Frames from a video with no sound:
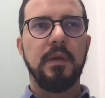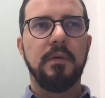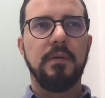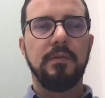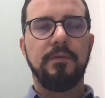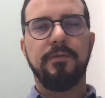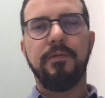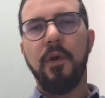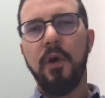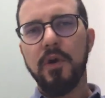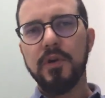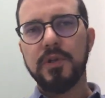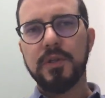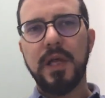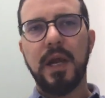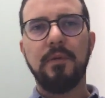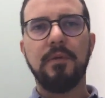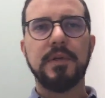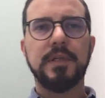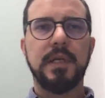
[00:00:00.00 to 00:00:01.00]
First,
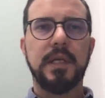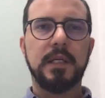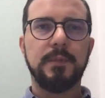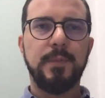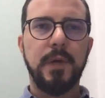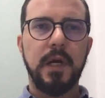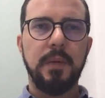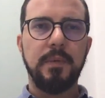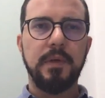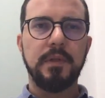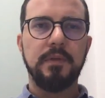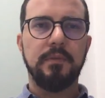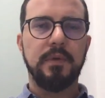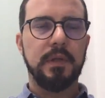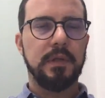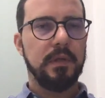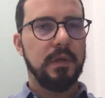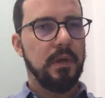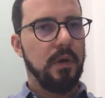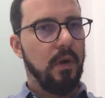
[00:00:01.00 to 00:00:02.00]
there was an experiment
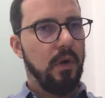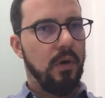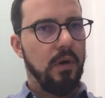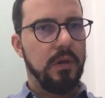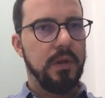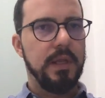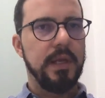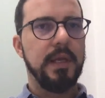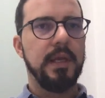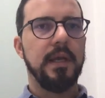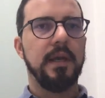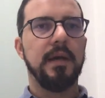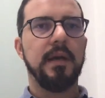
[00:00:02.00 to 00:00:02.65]
with only